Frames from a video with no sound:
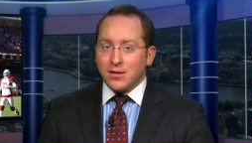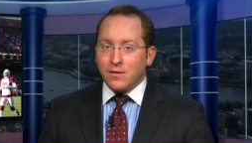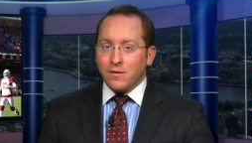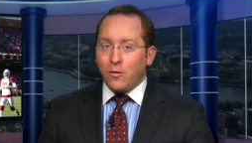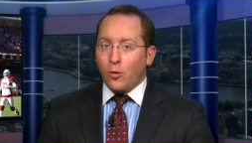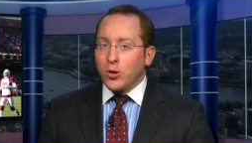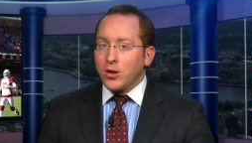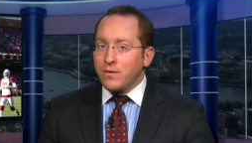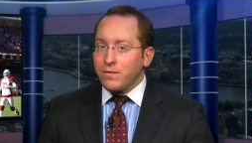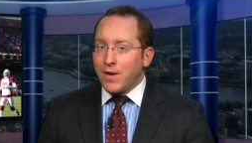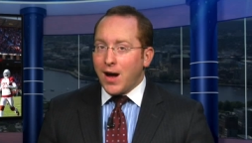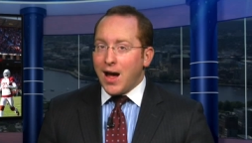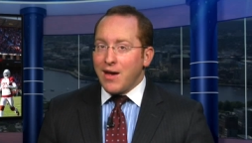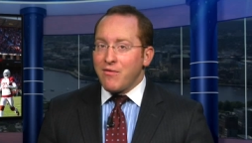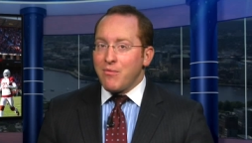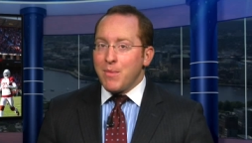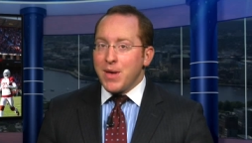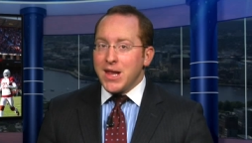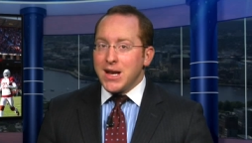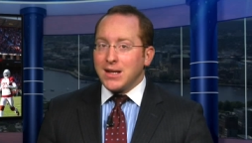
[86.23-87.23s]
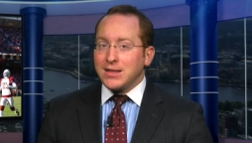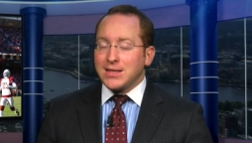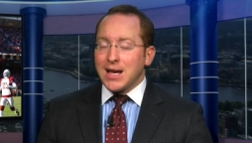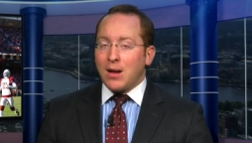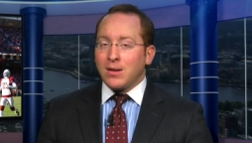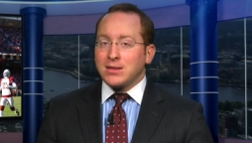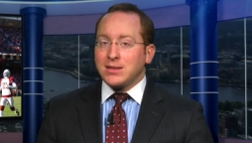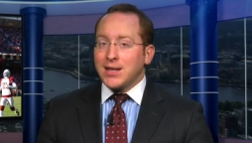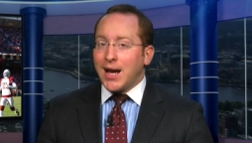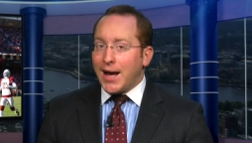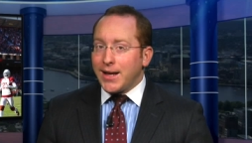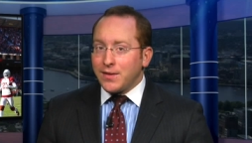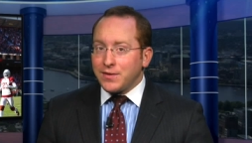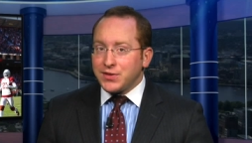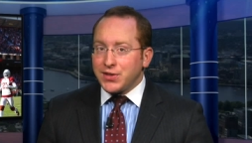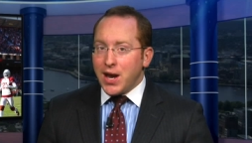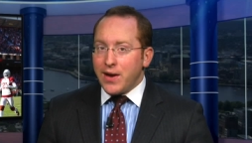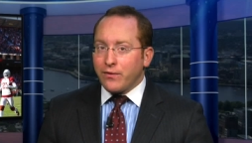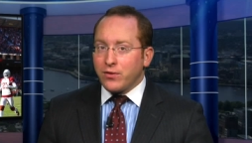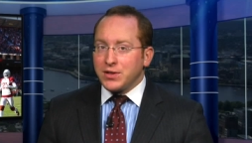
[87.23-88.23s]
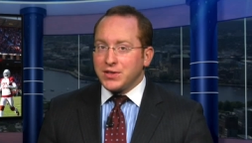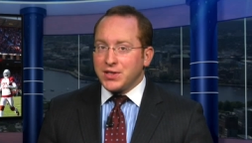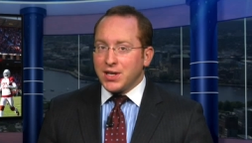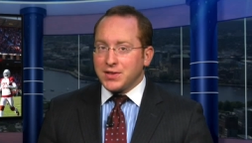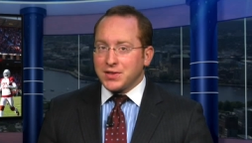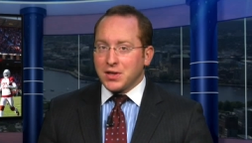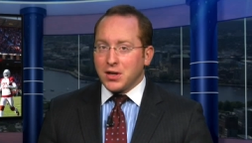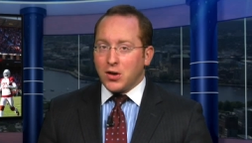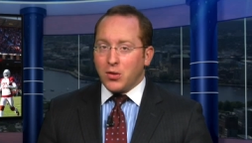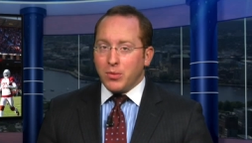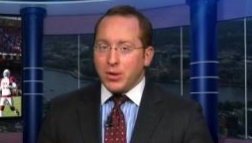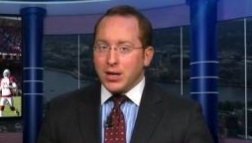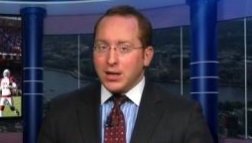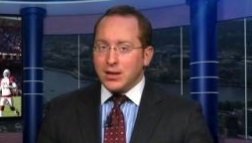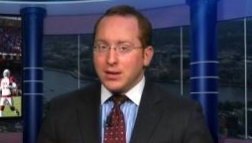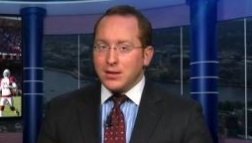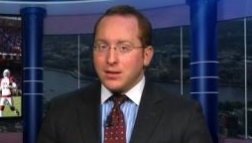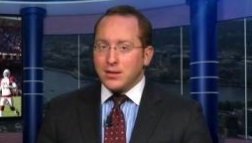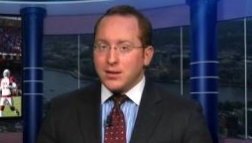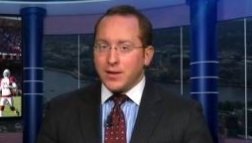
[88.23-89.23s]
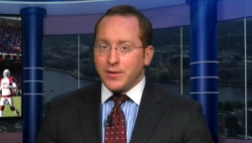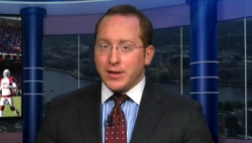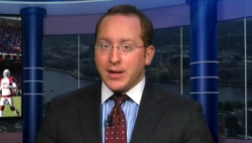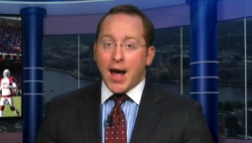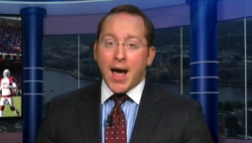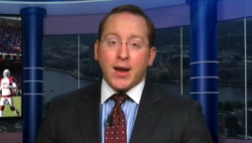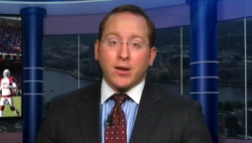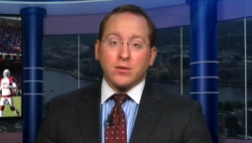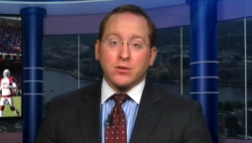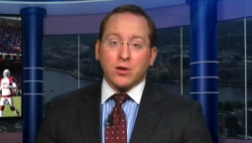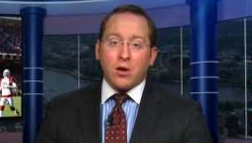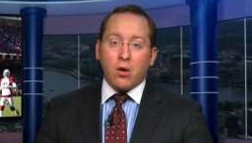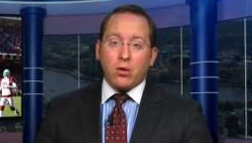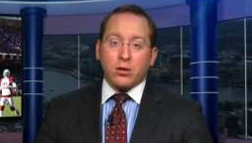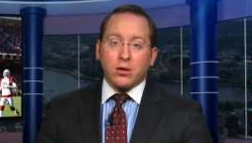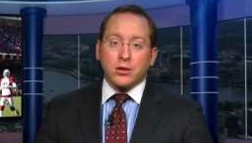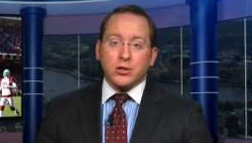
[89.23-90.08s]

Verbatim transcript: 45 minutes outside of San Francisco. Now, the Niners owner